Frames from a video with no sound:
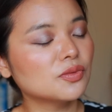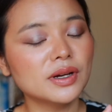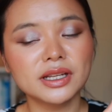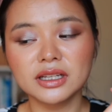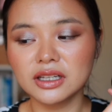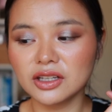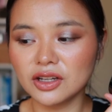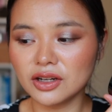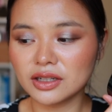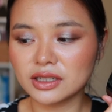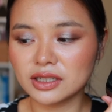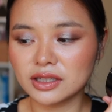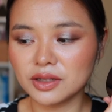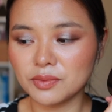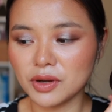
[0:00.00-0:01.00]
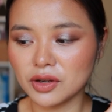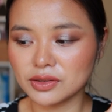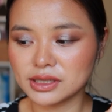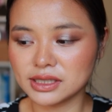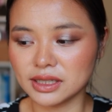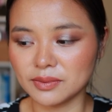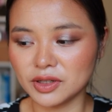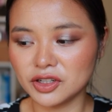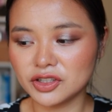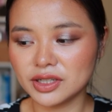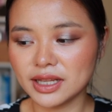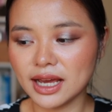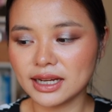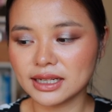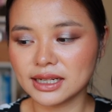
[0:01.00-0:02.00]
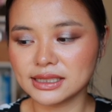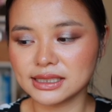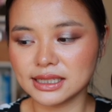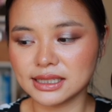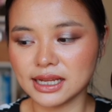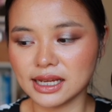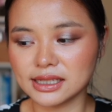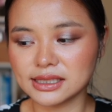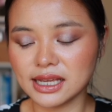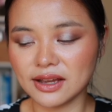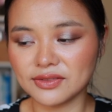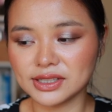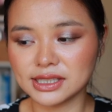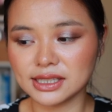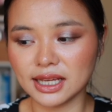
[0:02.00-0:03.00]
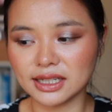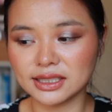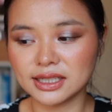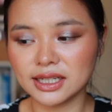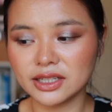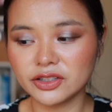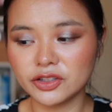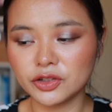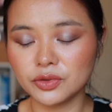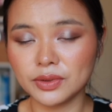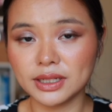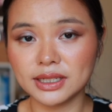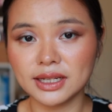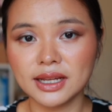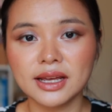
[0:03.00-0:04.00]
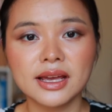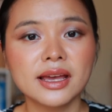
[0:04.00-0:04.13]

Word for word: one looked the most similar to that because it does have a slight tint to it.